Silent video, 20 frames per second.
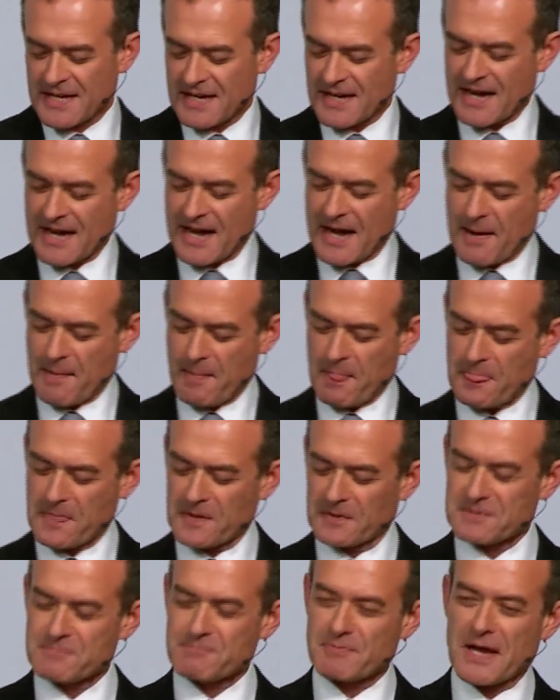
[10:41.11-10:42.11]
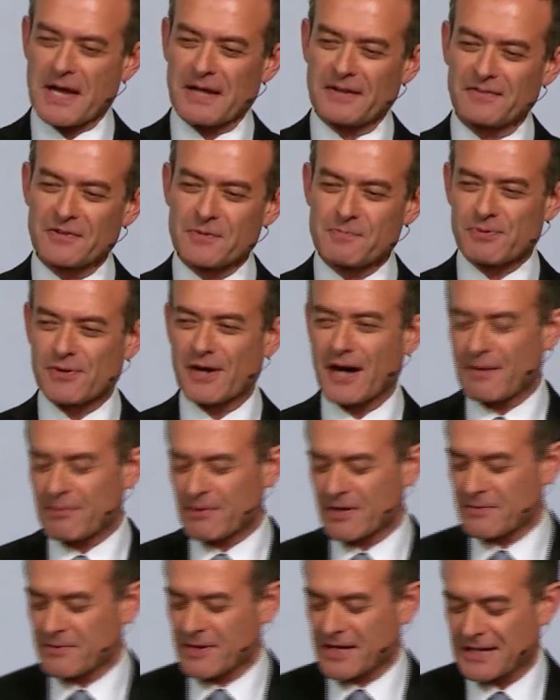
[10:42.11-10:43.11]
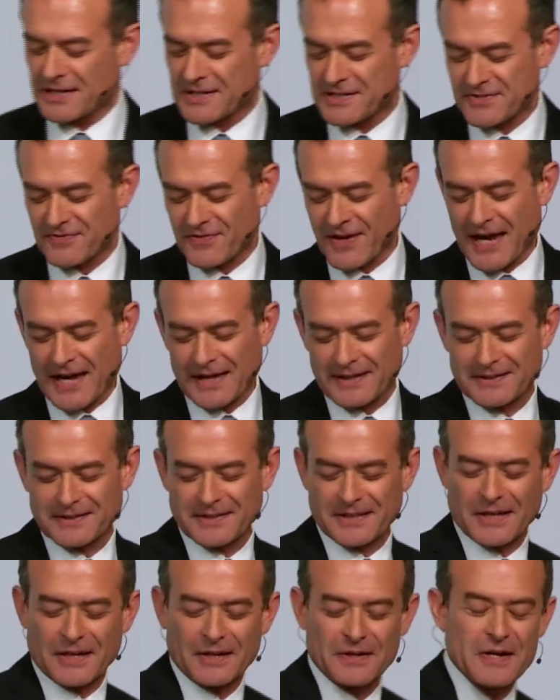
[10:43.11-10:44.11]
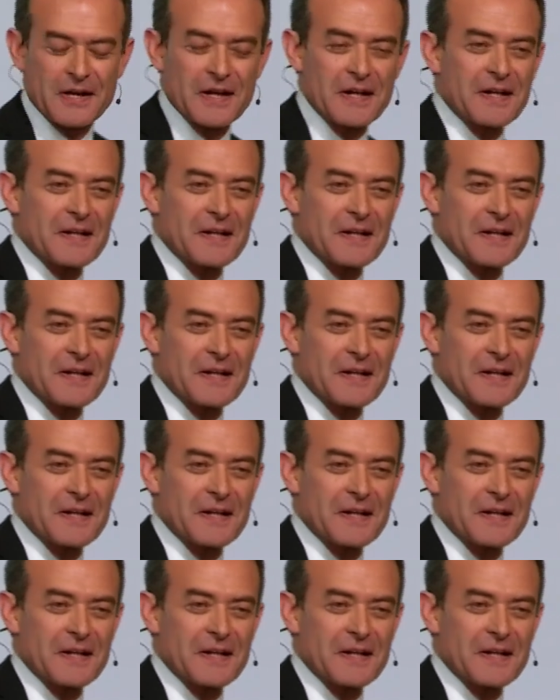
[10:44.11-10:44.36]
But the problem is that,